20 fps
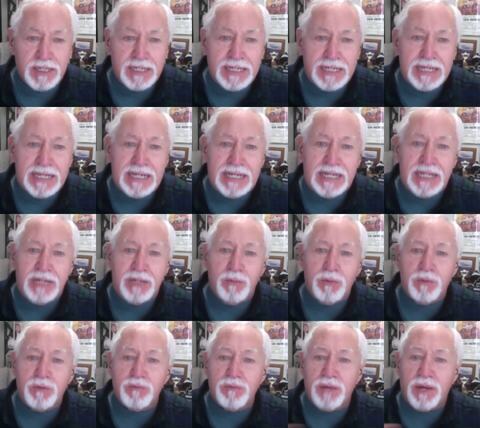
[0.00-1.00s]
he would
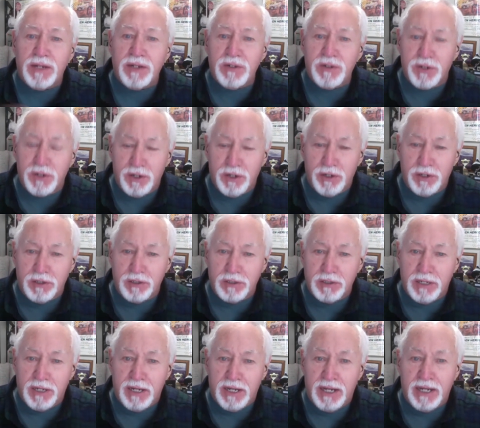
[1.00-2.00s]
write to her
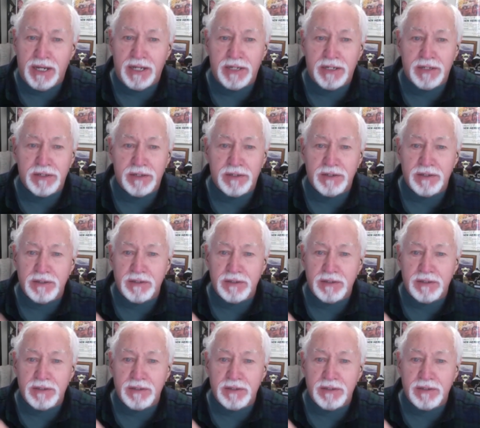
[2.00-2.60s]
and